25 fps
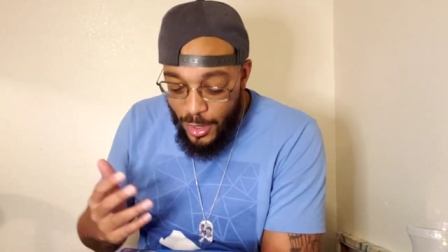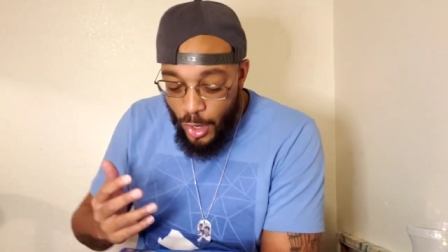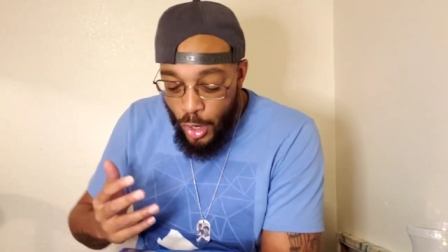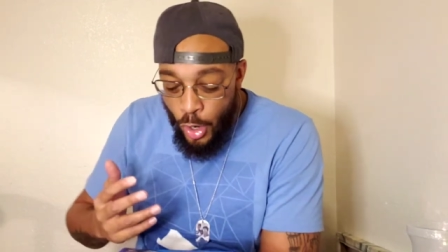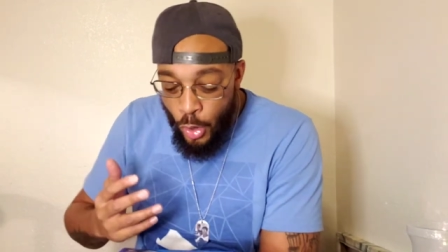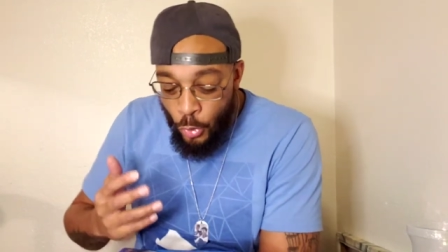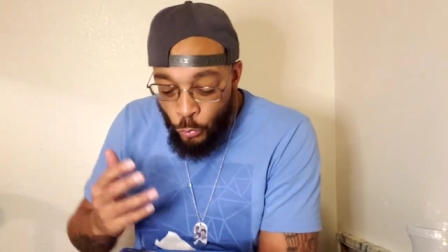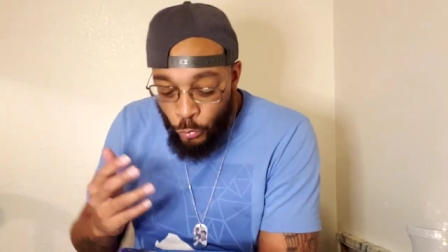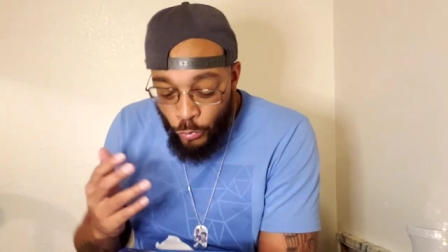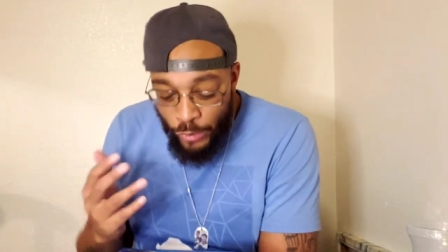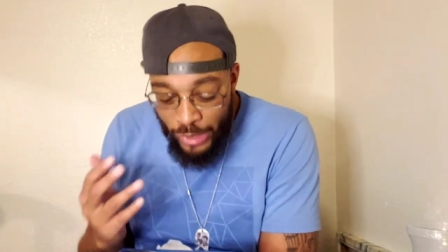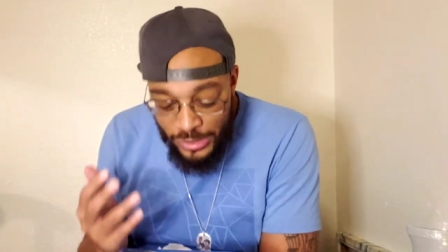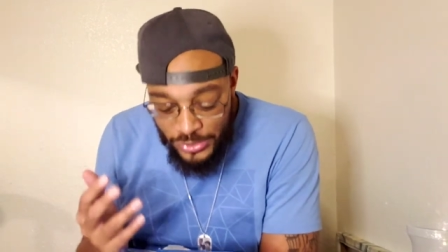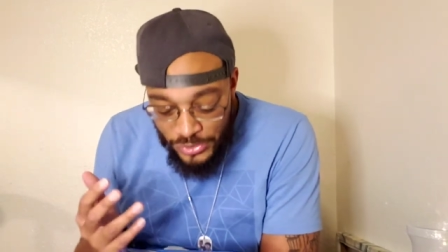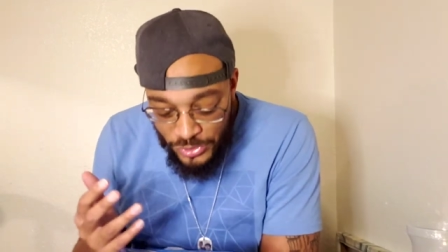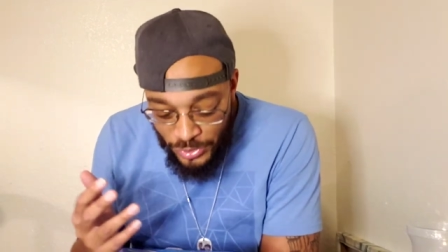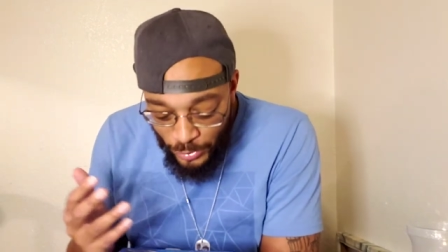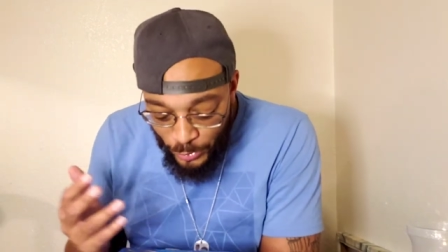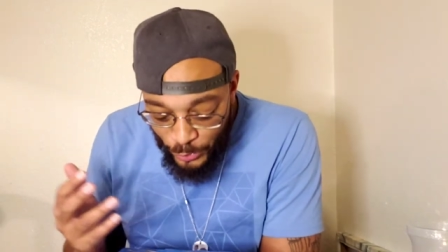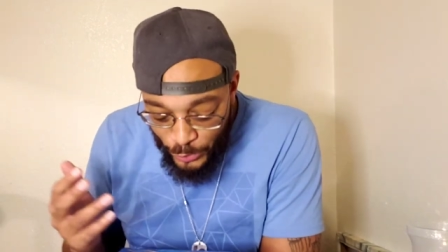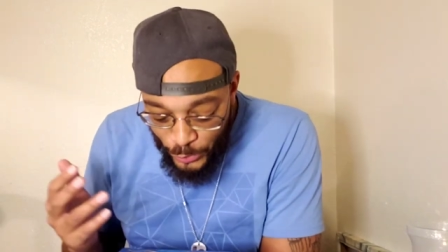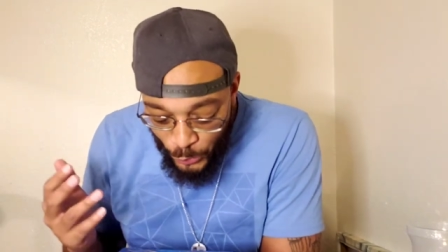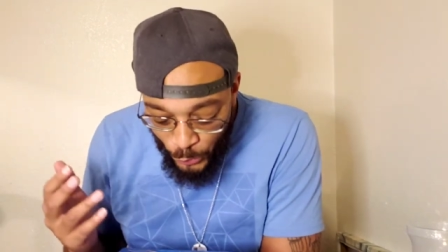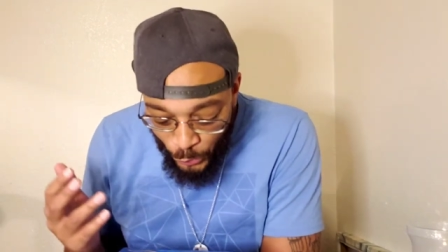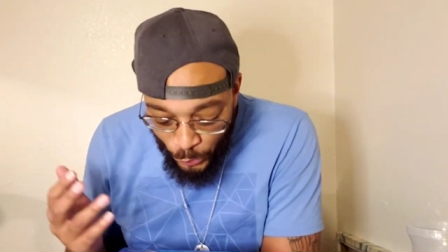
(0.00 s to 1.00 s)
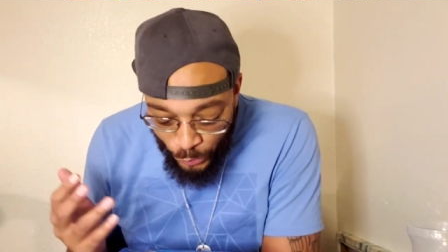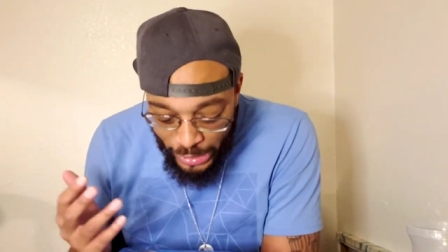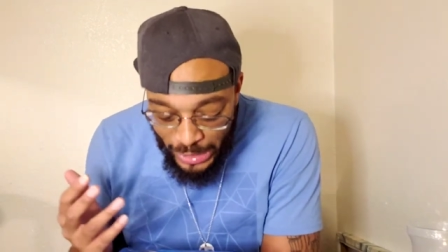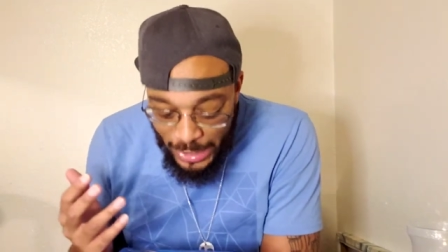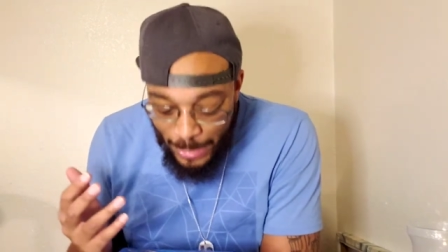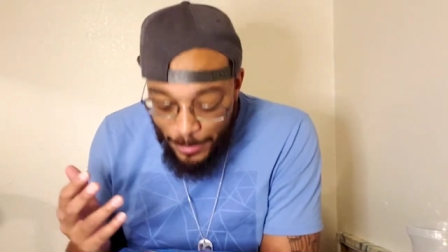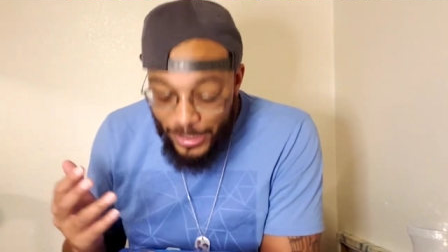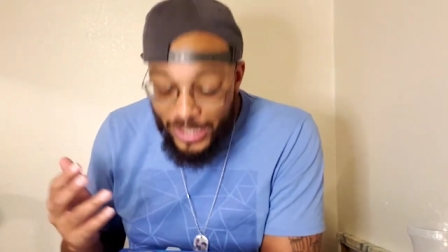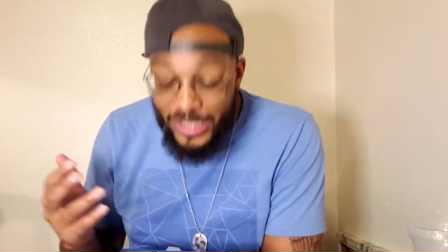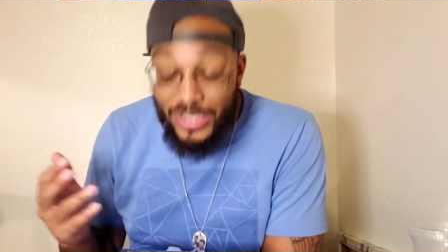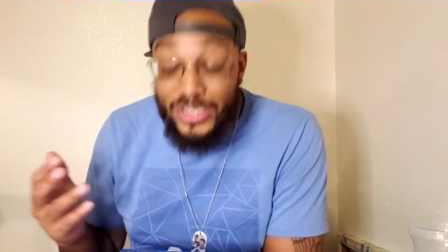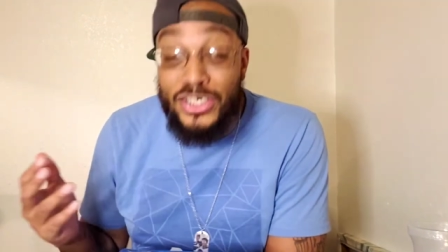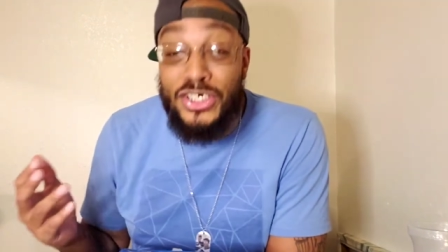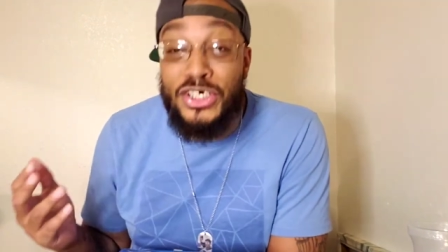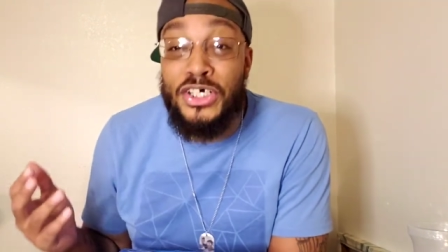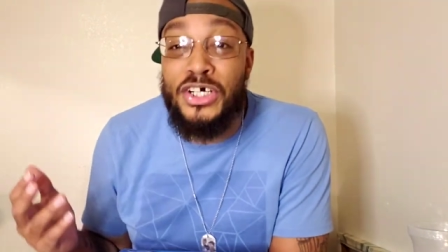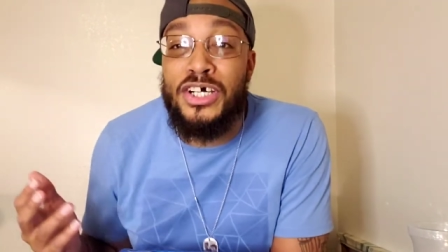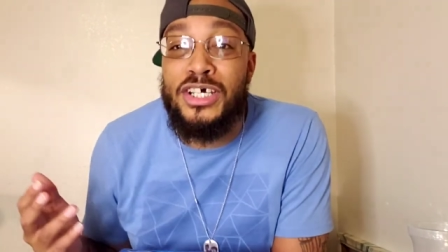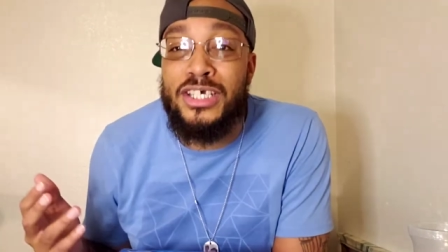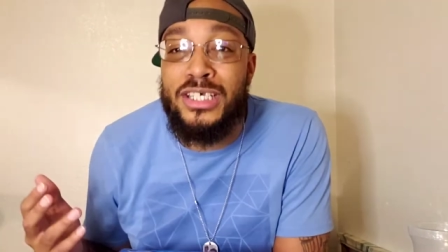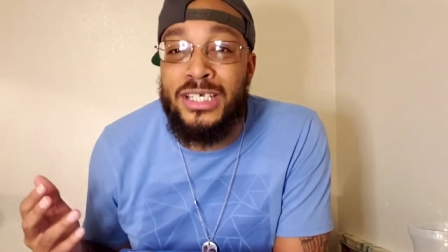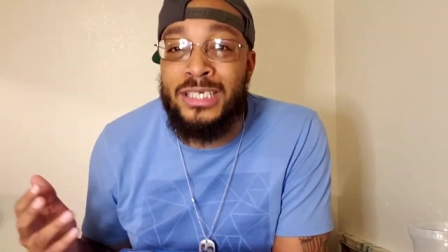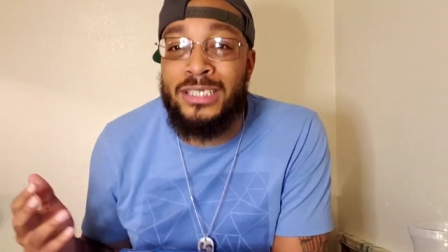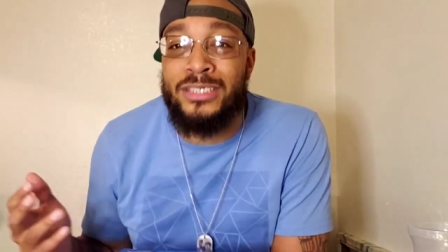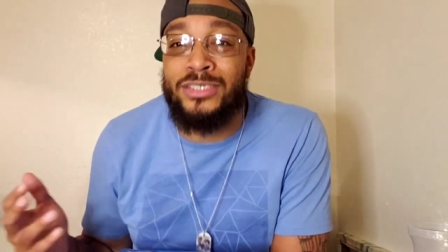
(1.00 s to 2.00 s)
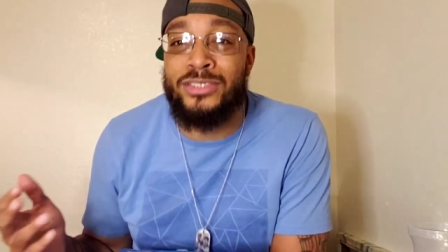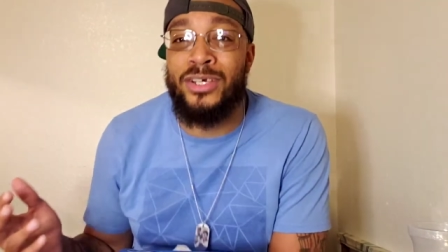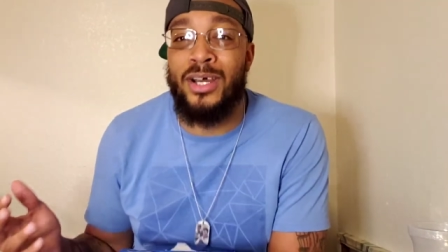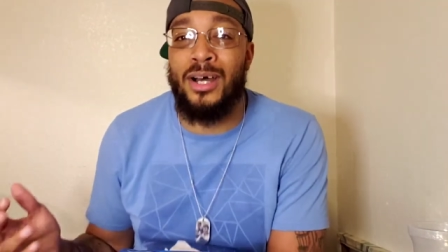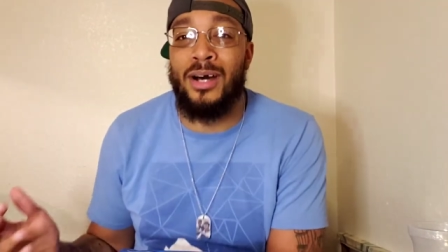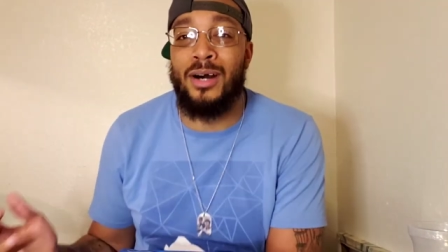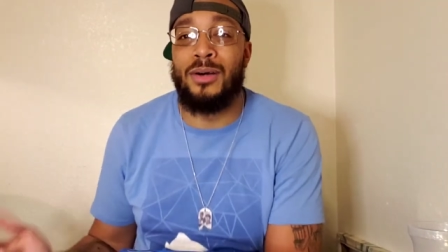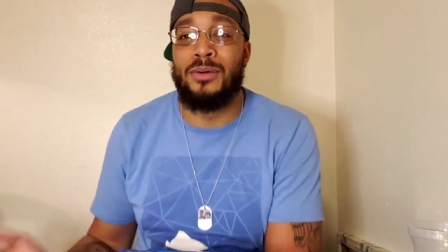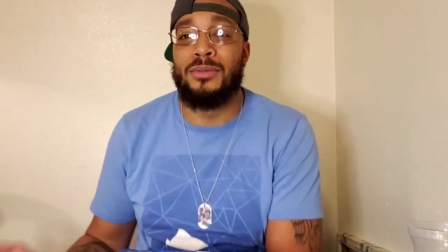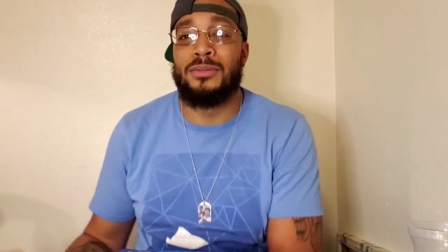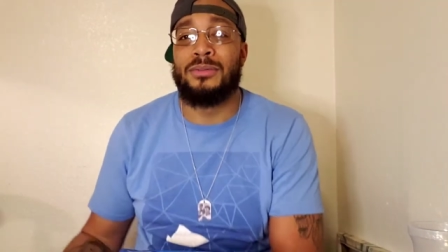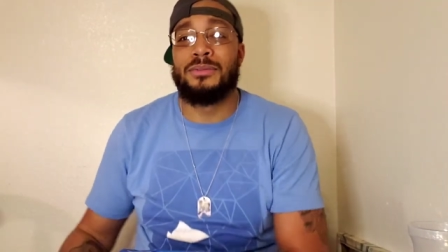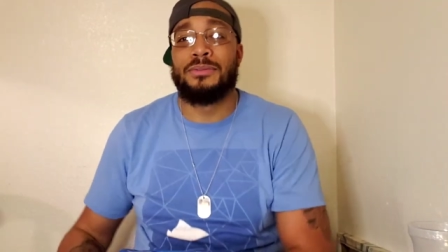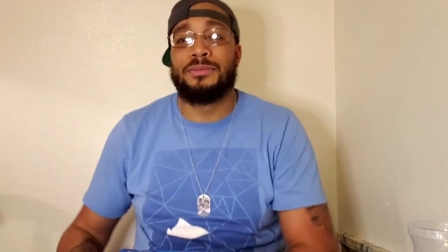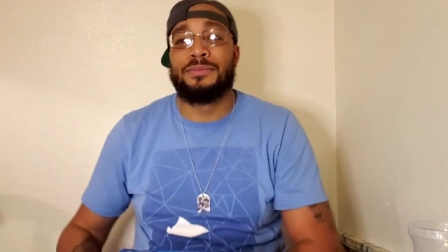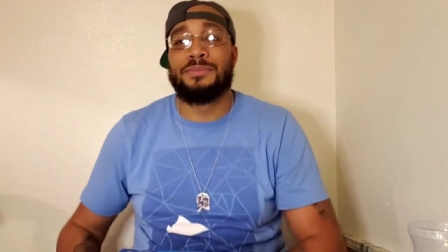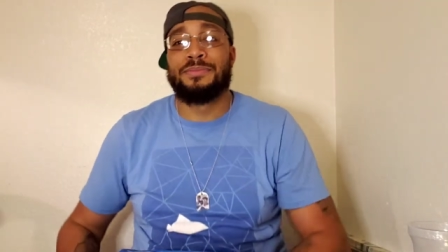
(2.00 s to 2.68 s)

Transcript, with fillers: original cream and cookie dough.